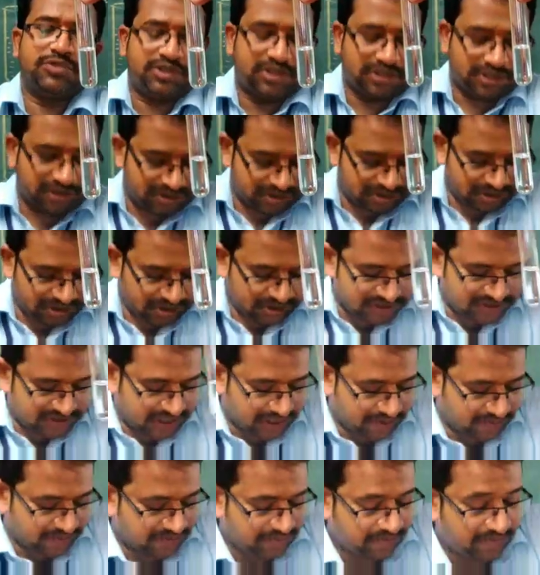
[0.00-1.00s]
Nothing is
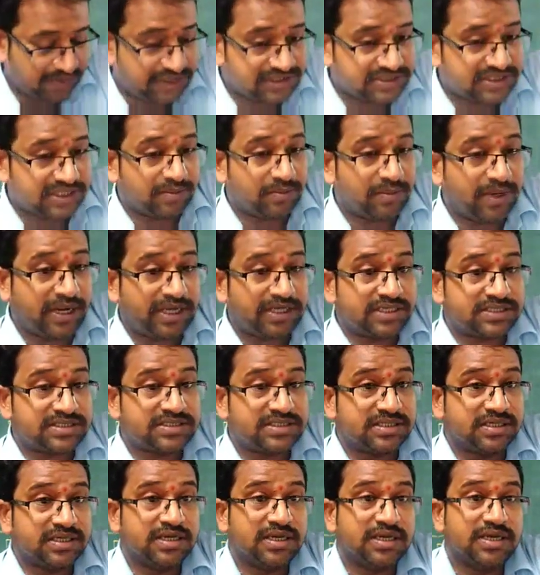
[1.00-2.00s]
happened. Means
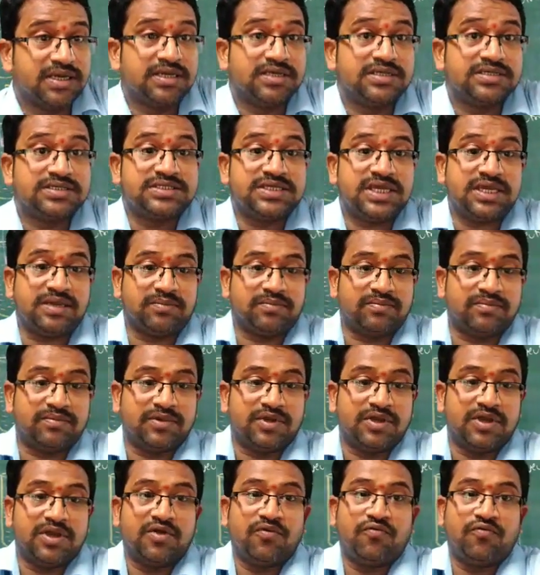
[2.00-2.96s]
remains same.